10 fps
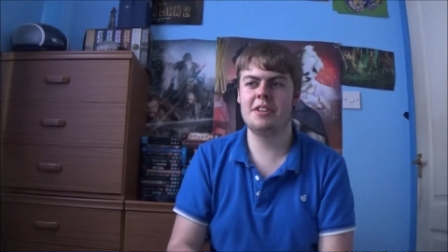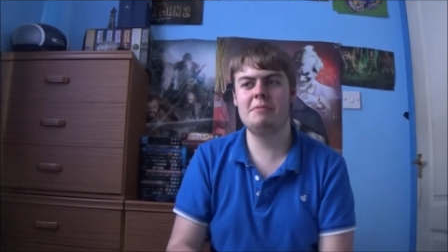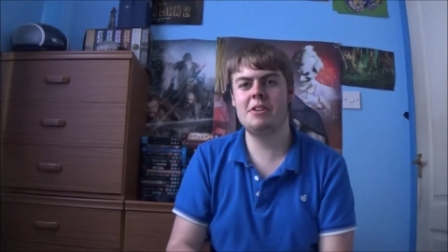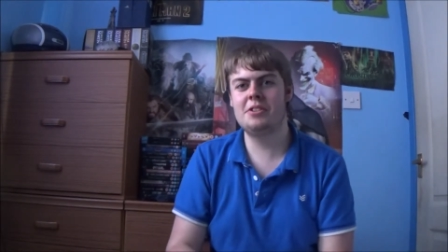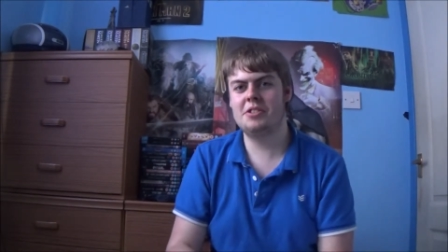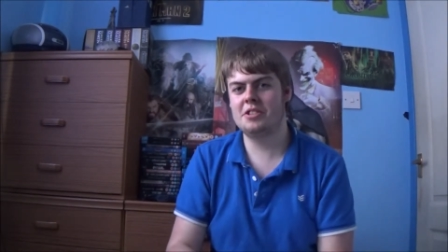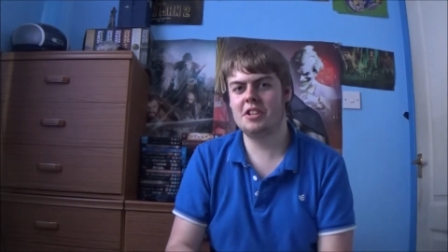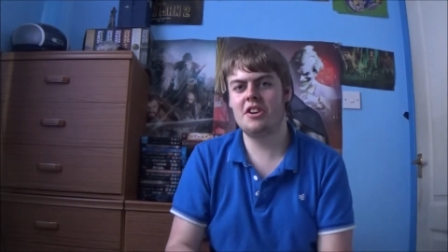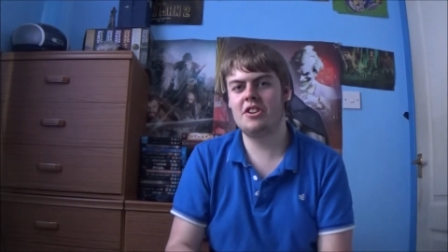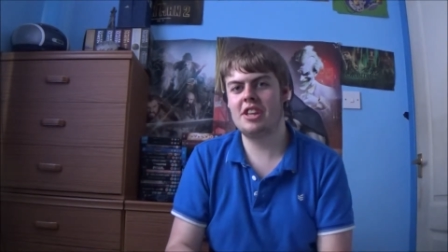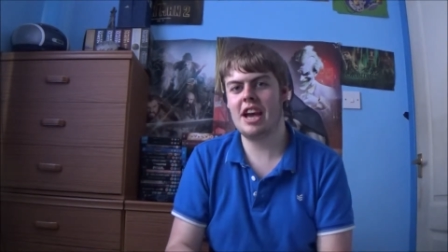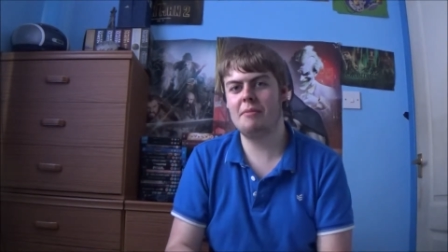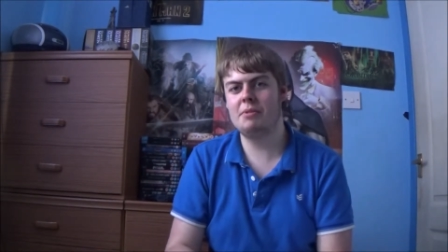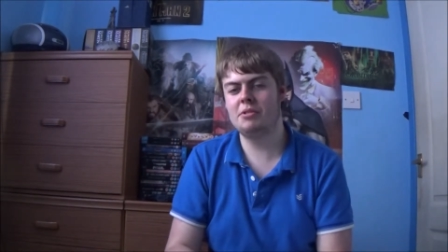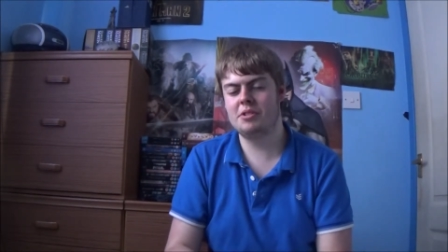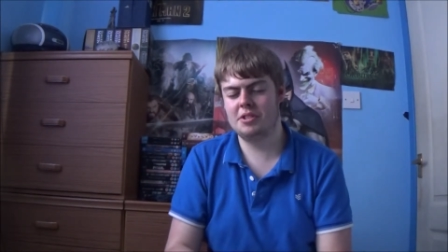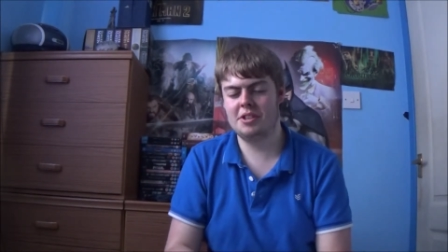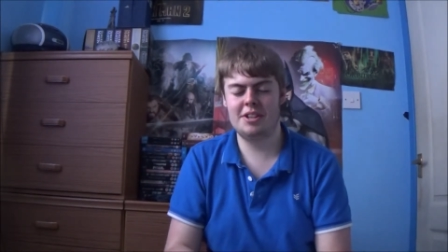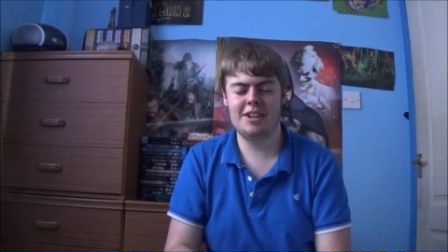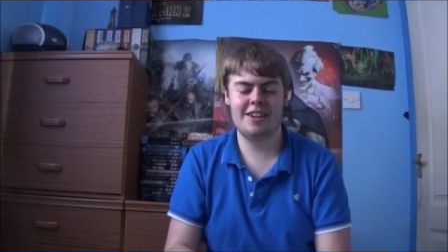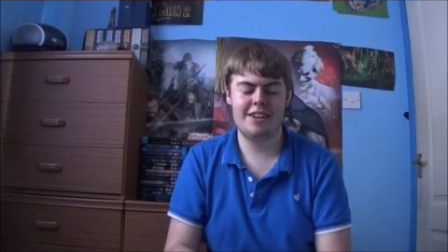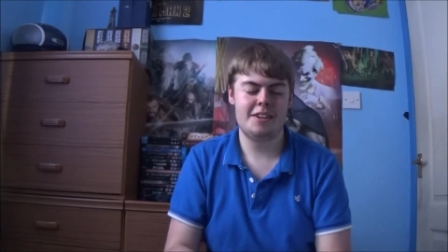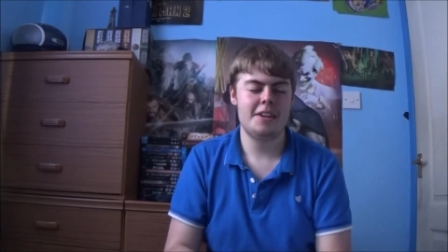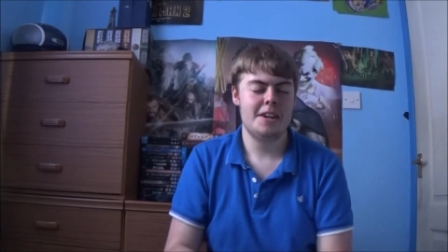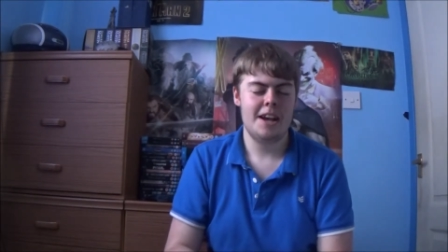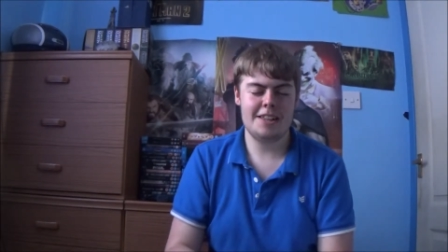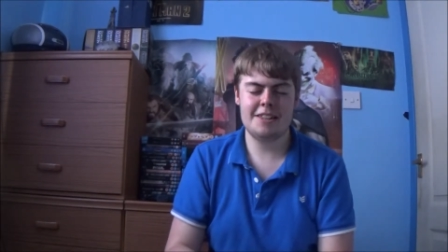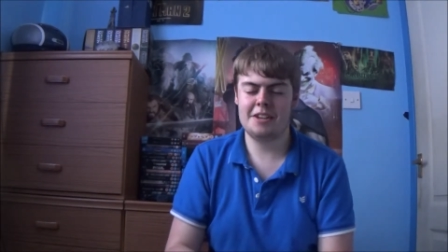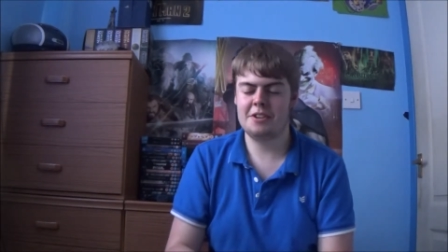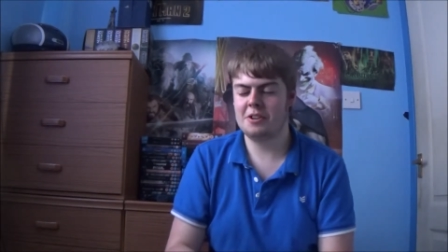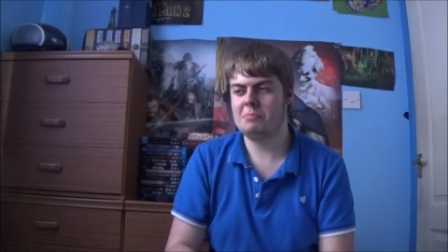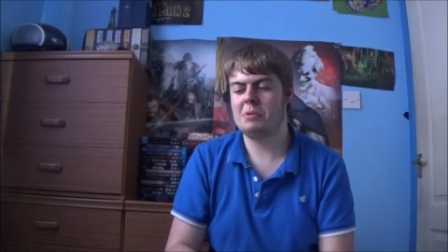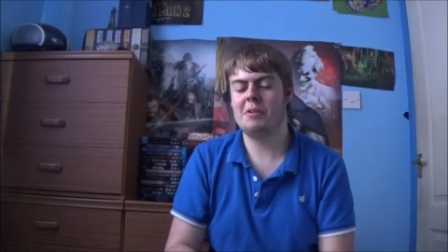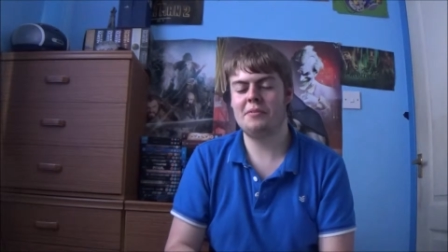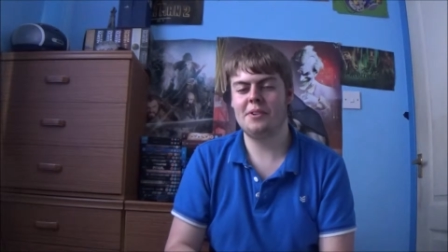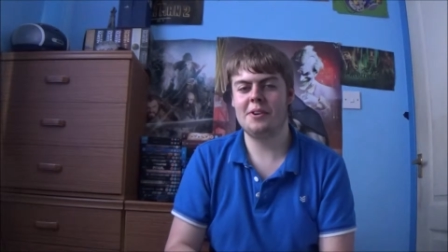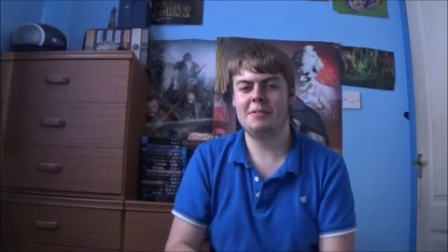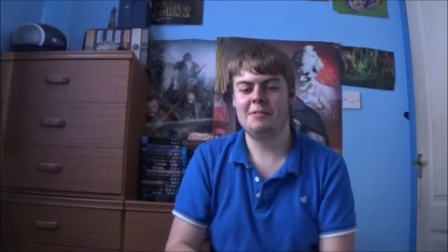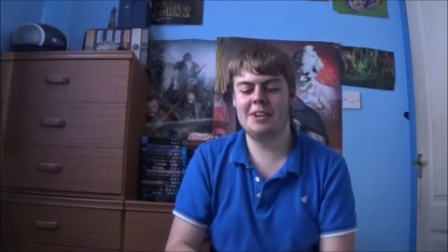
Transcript: like whether it's just a nerd cameo or something like that. I think it could be quite fun.